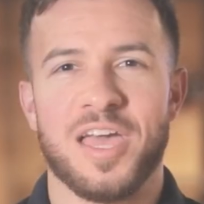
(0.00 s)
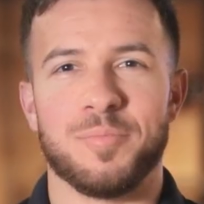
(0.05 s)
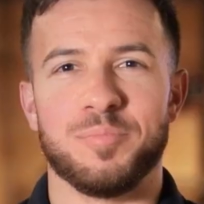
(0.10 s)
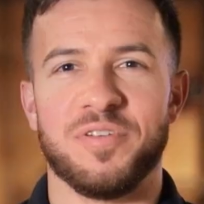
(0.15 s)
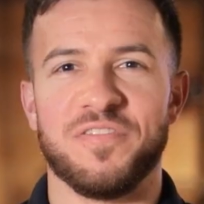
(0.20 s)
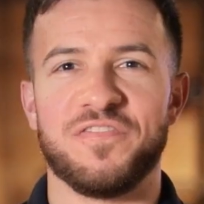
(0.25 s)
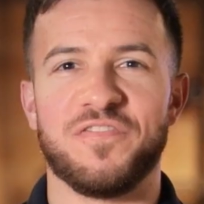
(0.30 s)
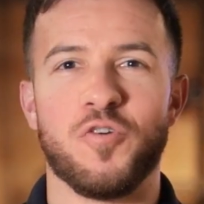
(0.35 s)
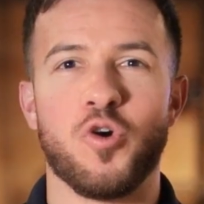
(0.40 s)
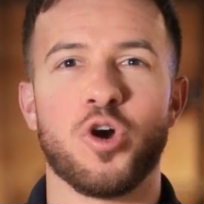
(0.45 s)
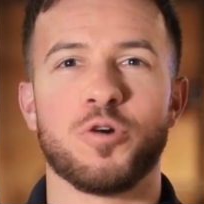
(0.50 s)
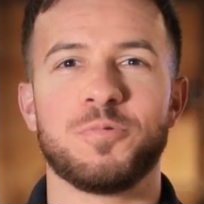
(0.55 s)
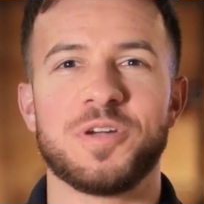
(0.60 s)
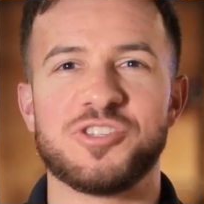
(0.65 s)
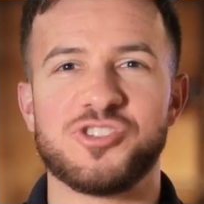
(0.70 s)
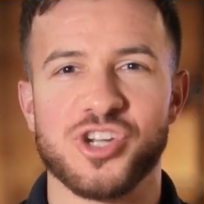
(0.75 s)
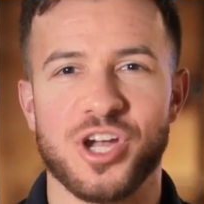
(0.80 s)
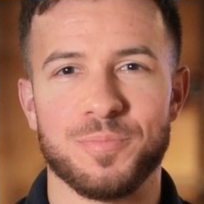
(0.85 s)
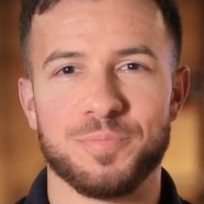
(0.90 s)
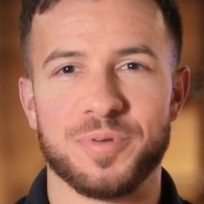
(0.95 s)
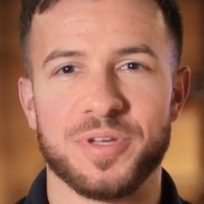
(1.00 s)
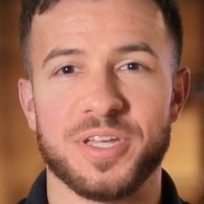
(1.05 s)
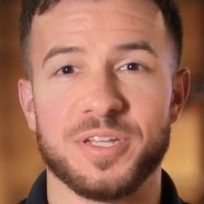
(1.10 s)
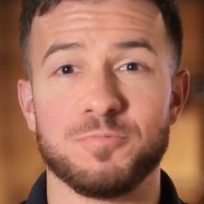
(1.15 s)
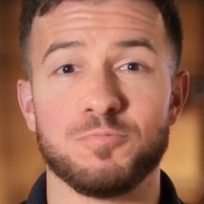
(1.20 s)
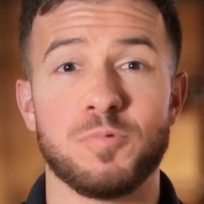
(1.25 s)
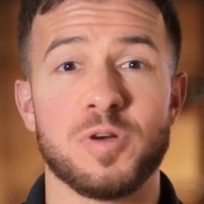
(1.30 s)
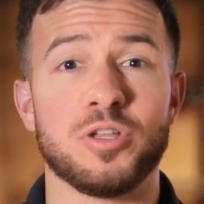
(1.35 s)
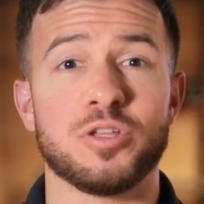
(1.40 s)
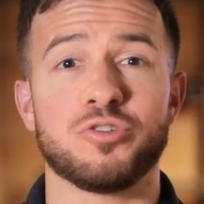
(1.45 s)
Before we jump
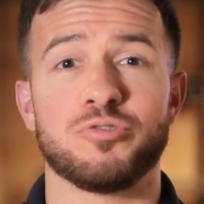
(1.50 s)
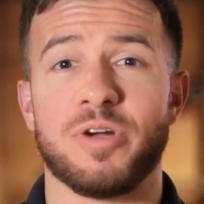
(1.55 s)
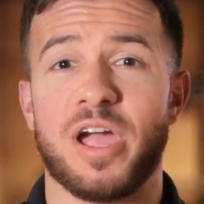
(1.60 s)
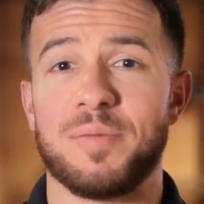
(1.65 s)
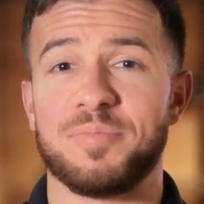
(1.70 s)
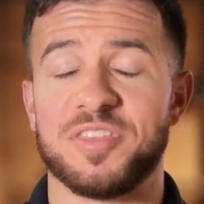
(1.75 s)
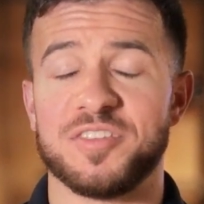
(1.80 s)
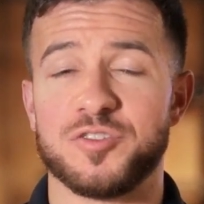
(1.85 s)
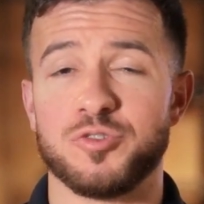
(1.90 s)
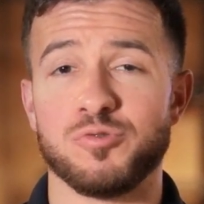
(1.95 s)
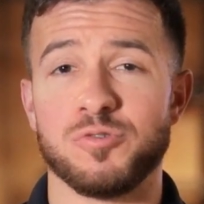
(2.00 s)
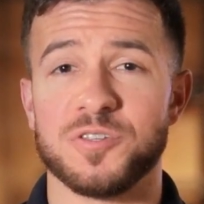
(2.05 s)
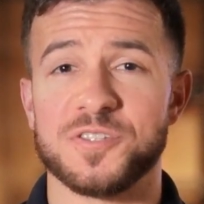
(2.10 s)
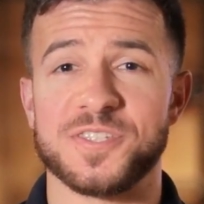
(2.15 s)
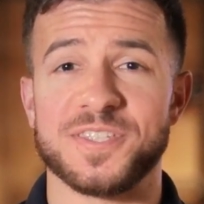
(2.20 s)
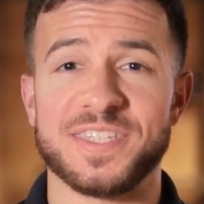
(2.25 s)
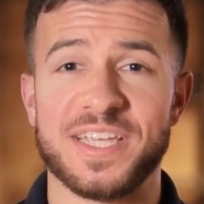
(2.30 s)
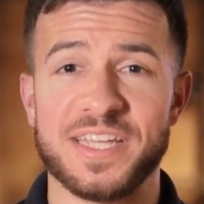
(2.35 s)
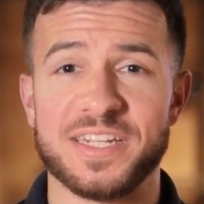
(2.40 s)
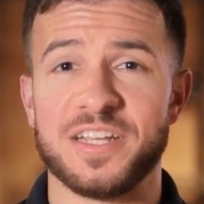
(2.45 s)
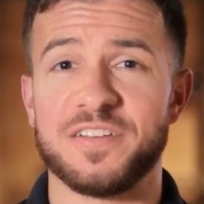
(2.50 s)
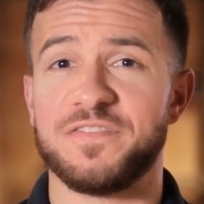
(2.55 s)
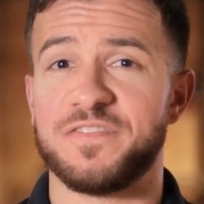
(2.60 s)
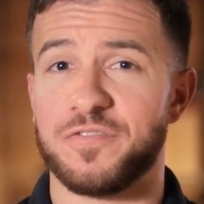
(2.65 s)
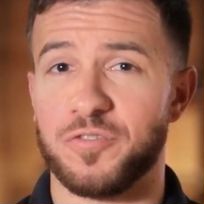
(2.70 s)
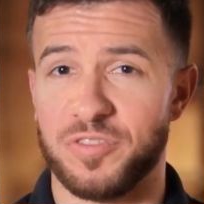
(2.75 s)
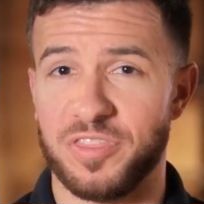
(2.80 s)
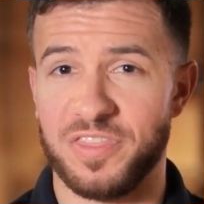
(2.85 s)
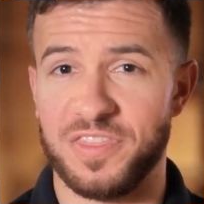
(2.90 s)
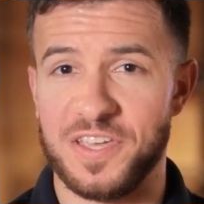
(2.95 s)
in, we'll grab the tools needed
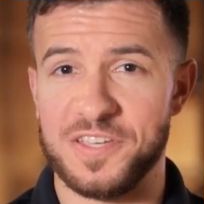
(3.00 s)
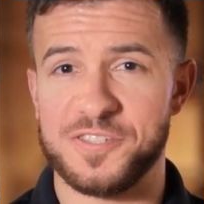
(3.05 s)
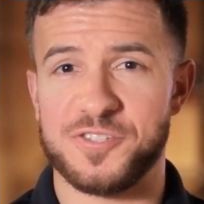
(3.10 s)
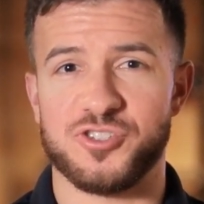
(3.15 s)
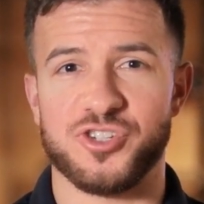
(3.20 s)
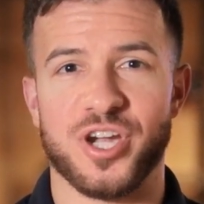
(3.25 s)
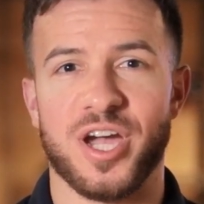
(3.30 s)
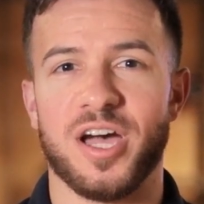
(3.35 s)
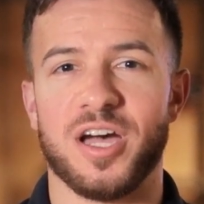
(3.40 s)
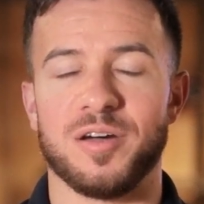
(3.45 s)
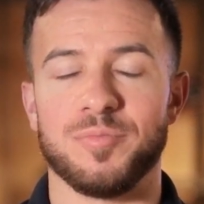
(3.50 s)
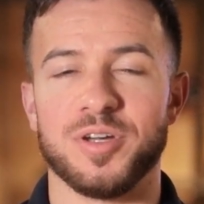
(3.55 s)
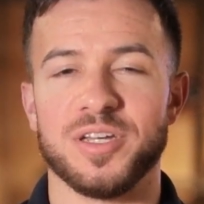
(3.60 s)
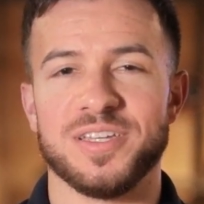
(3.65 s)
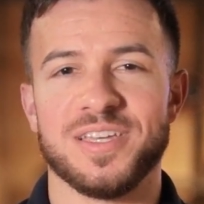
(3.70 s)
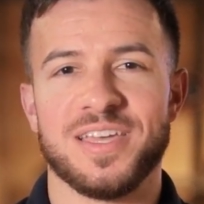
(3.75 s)
for this job.